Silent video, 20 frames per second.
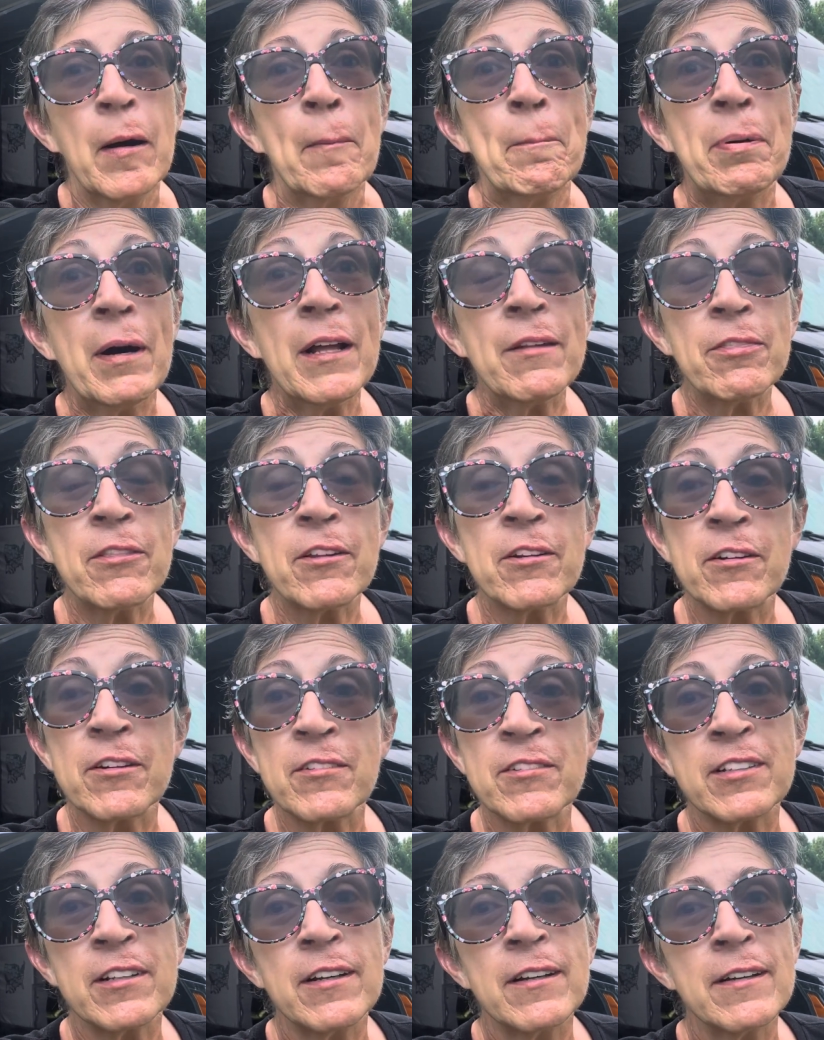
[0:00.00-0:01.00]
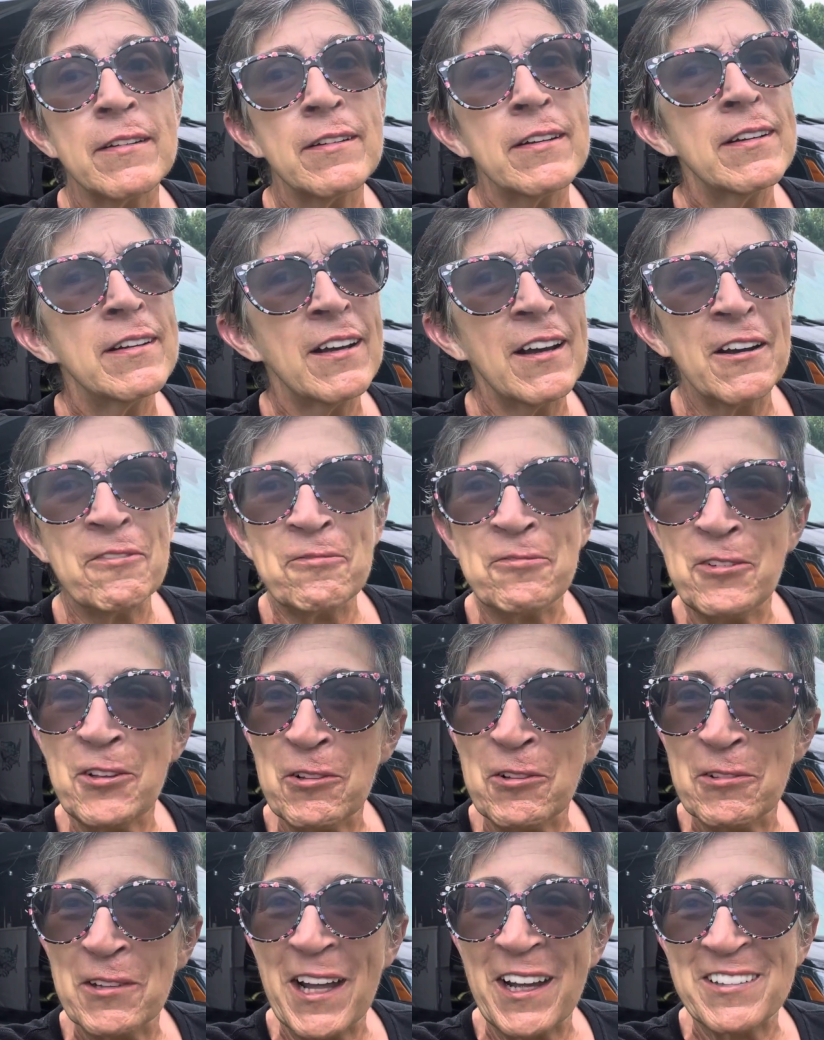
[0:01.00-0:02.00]
But there's a, a
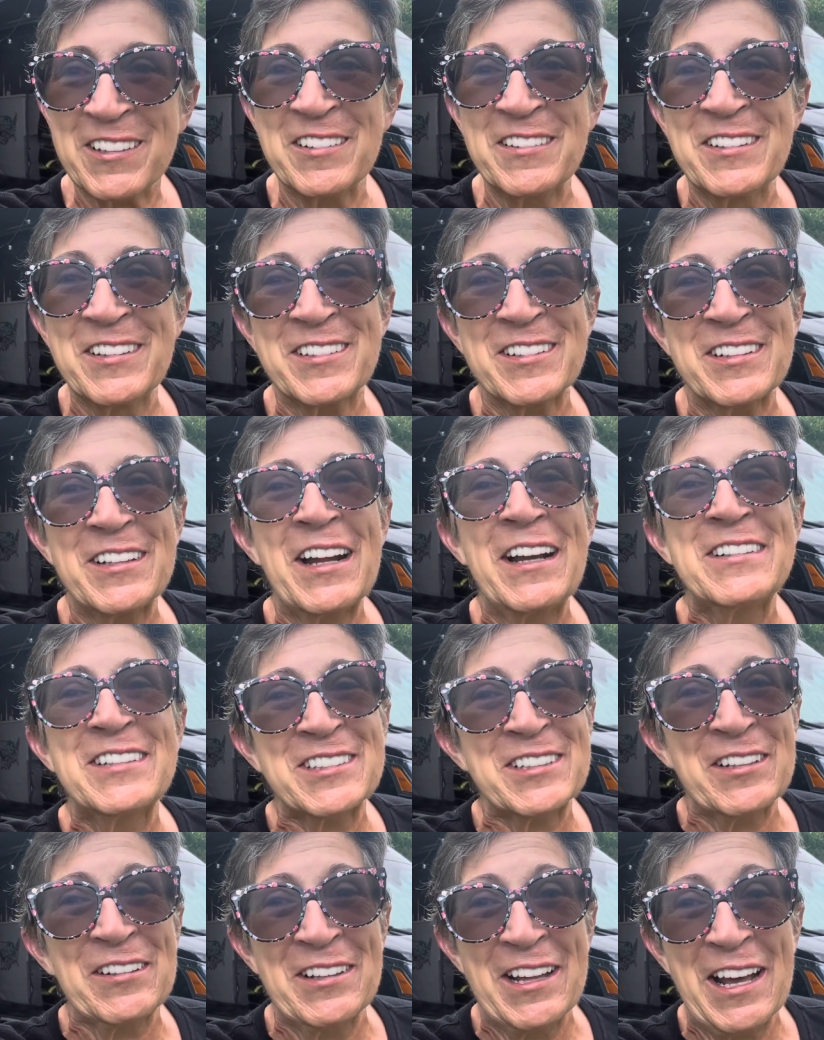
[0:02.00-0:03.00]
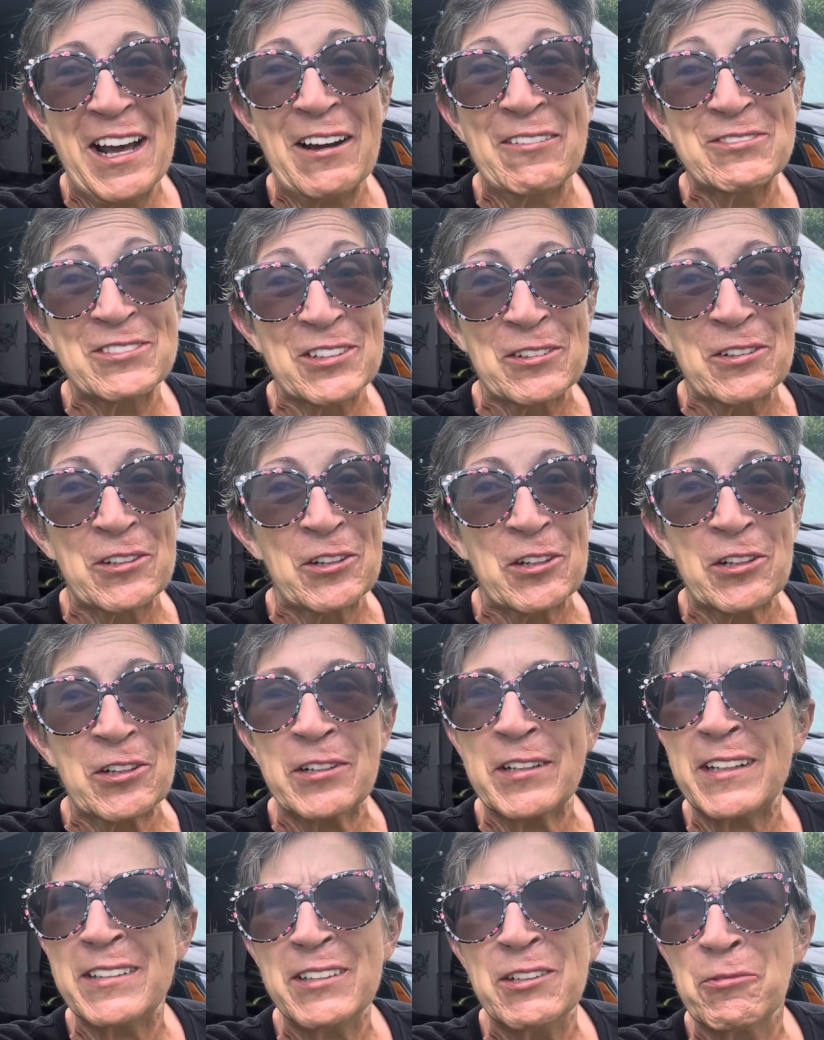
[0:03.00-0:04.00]
few lessons that I still have to
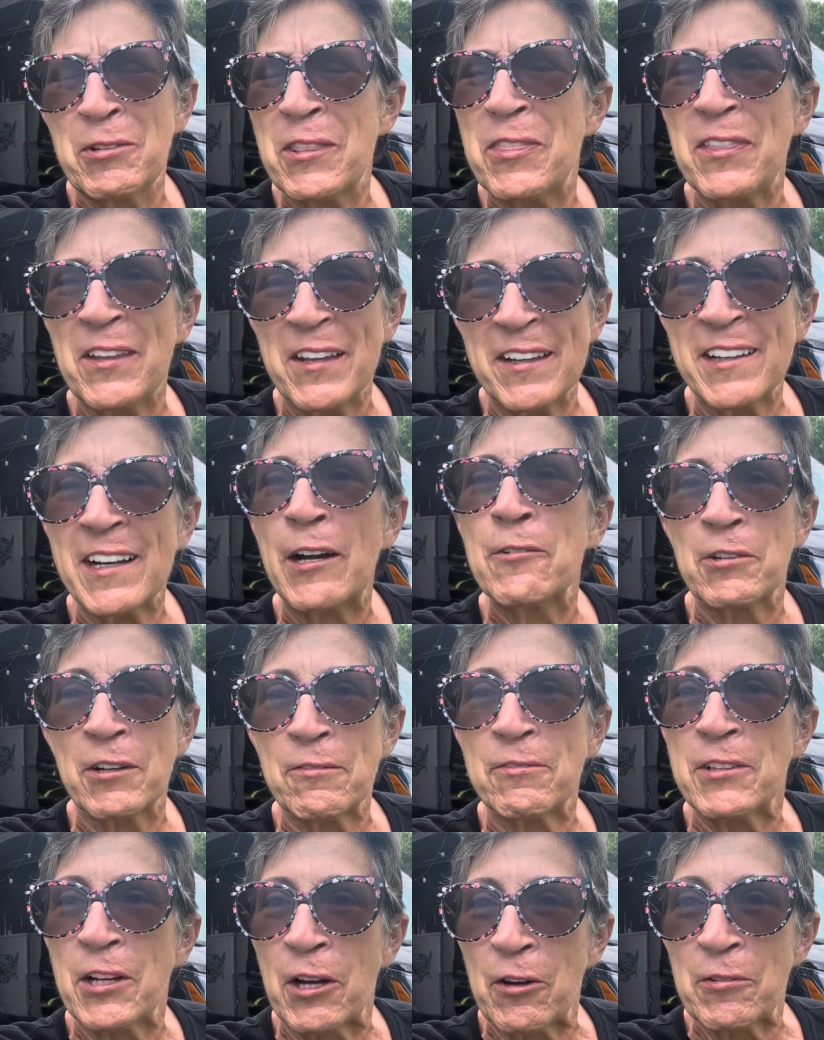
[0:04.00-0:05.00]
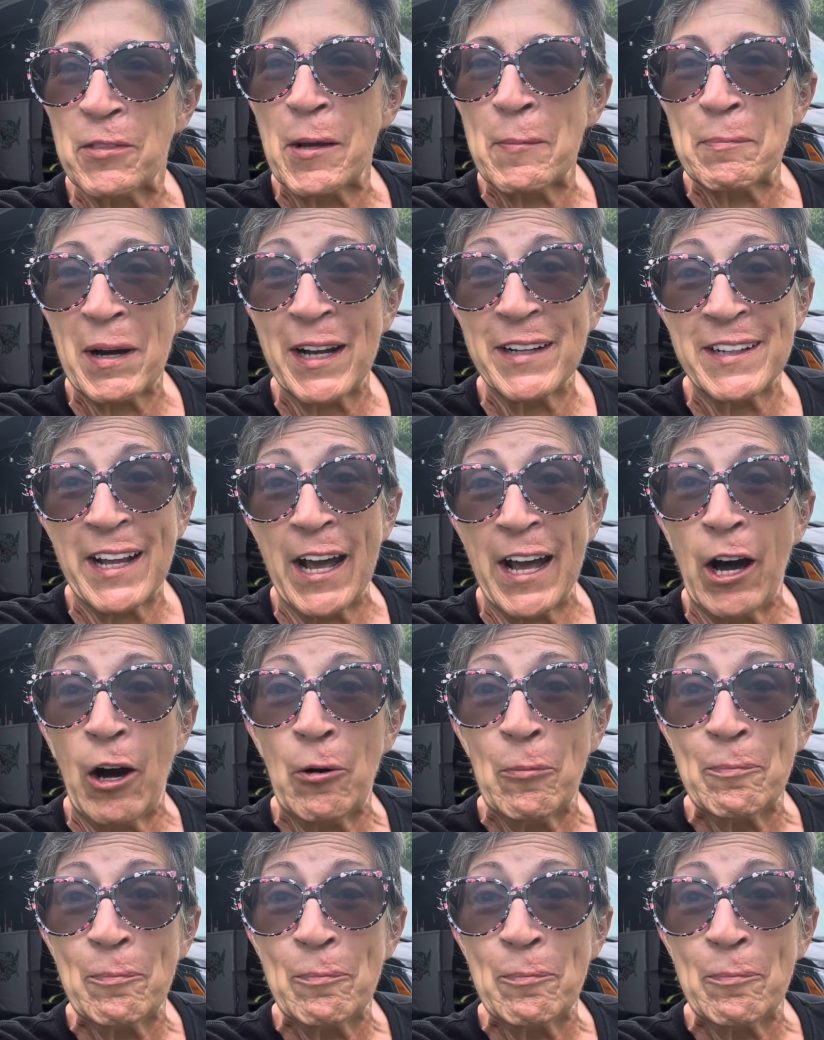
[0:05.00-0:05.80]
learn, and you would think I would have known them by now.